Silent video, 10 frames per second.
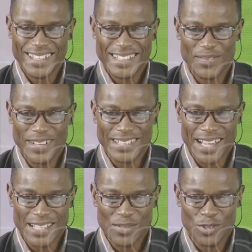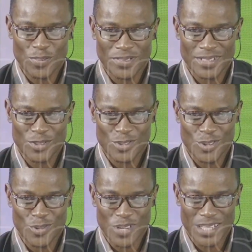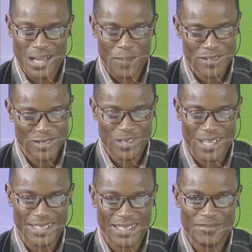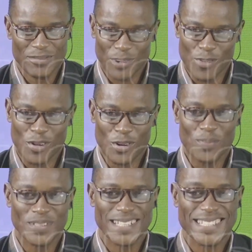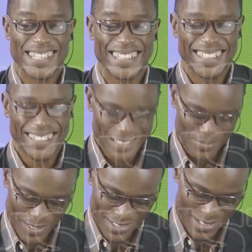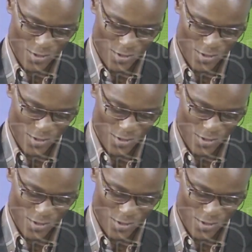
it's a very dicey one to predict who's going to win that particular game. But we hope that uh, let the best